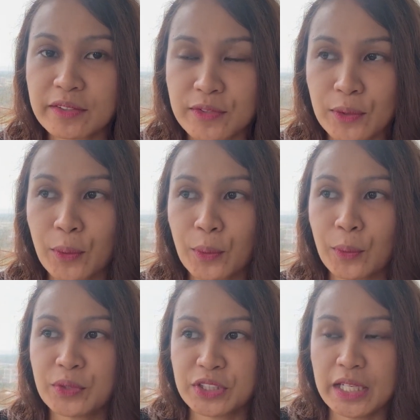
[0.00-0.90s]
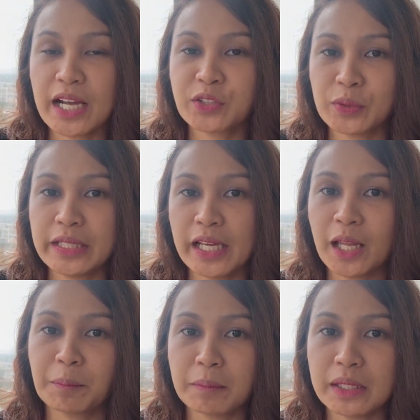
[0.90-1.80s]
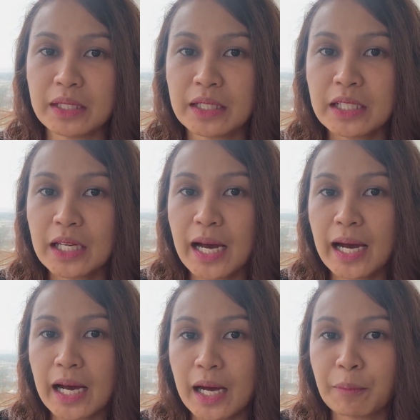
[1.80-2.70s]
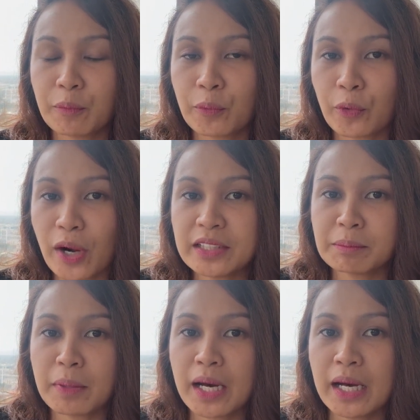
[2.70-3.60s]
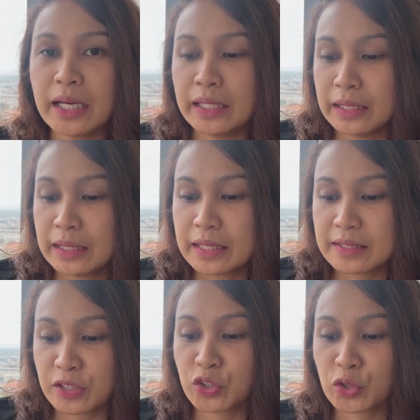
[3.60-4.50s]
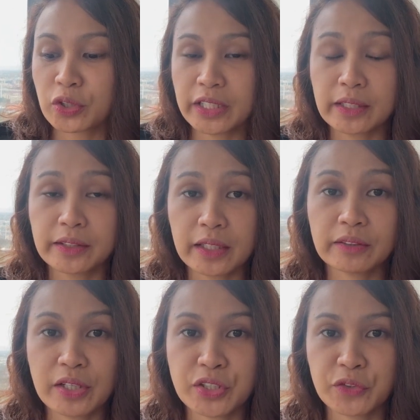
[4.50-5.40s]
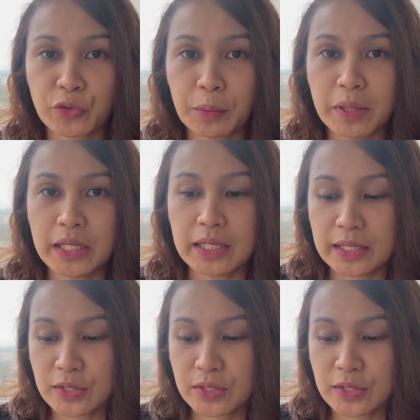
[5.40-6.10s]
So she actually helped me write my statutory declaration for me.